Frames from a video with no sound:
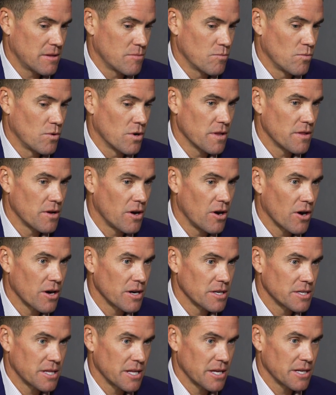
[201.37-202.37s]
One of the
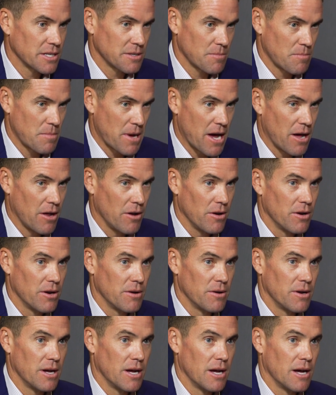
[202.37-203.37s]
hardest things
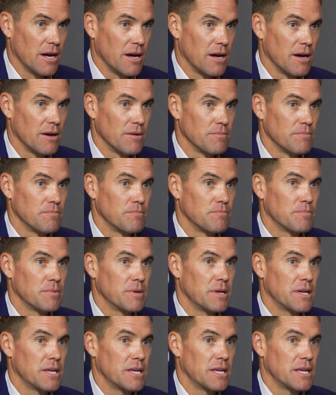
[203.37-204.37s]
about
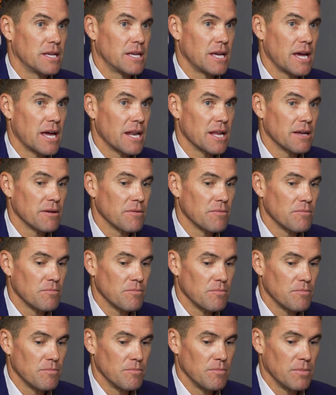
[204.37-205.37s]
getting
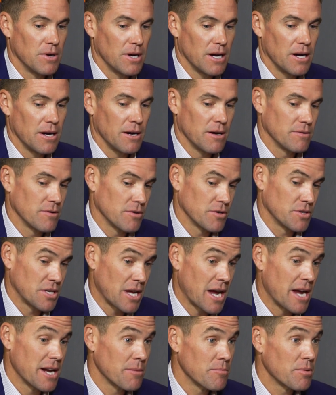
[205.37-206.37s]
or
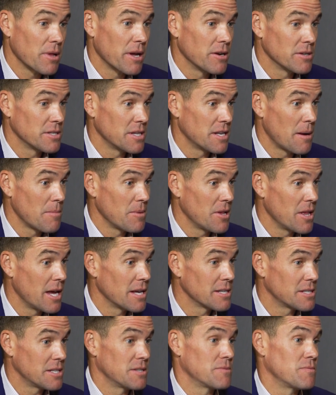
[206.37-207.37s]
signing players in
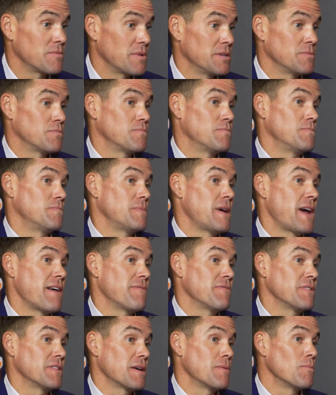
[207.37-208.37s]
MLS is
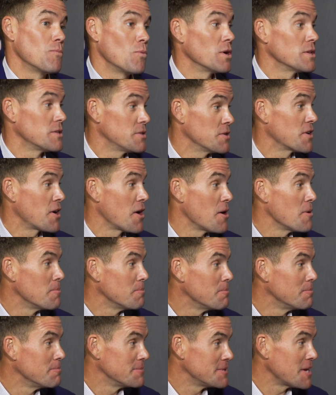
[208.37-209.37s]
having them want to
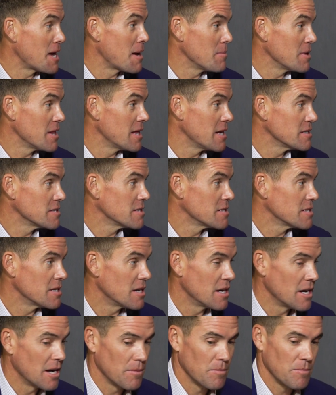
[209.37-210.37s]
come to
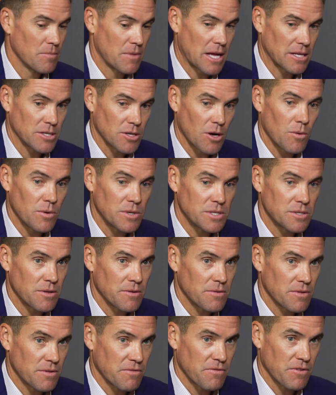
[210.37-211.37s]
MLS. That's always
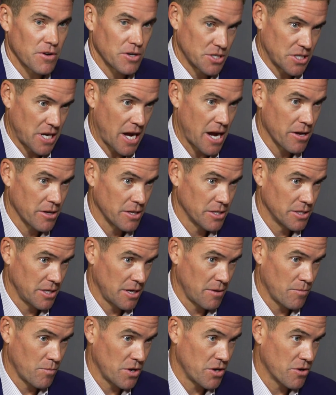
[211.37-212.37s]
the first challenge.
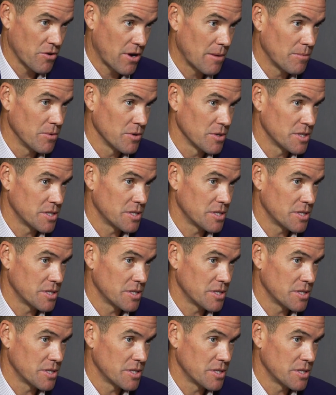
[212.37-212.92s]
And when you're able to